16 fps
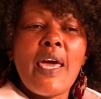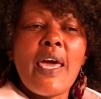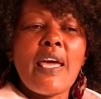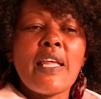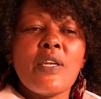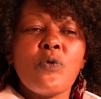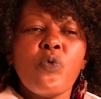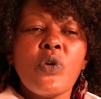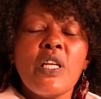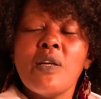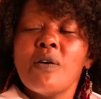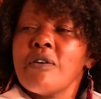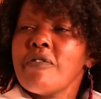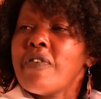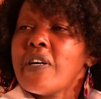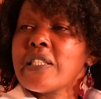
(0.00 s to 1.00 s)
And we did
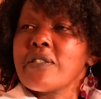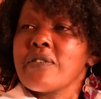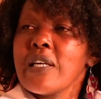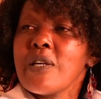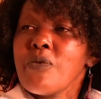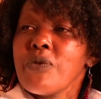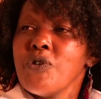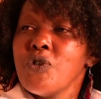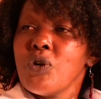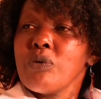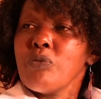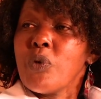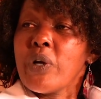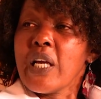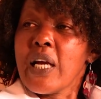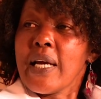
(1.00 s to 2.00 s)
our first rally with John
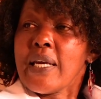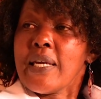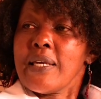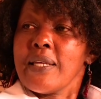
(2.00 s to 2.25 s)
Muigai.